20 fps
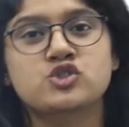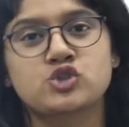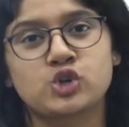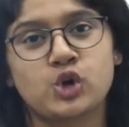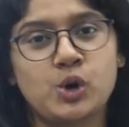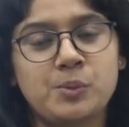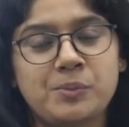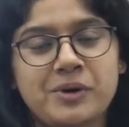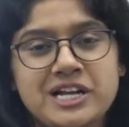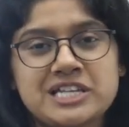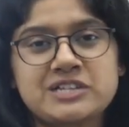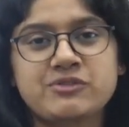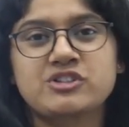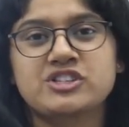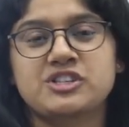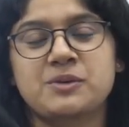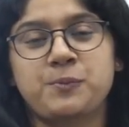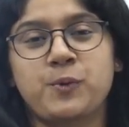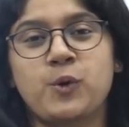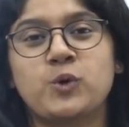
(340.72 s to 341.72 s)
you so much for
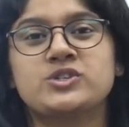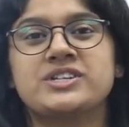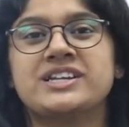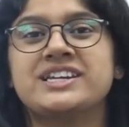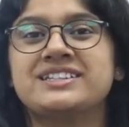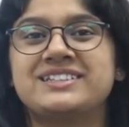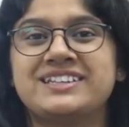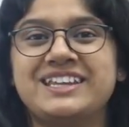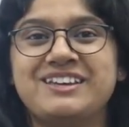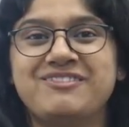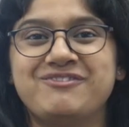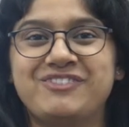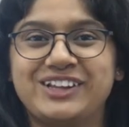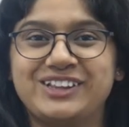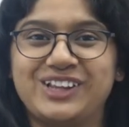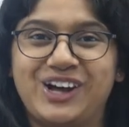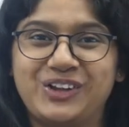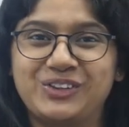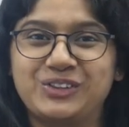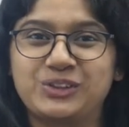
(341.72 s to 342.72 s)
supporting Team
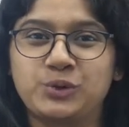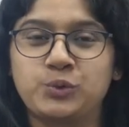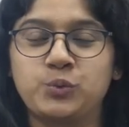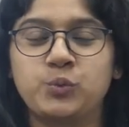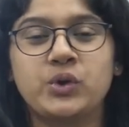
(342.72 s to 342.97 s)
Vedantu.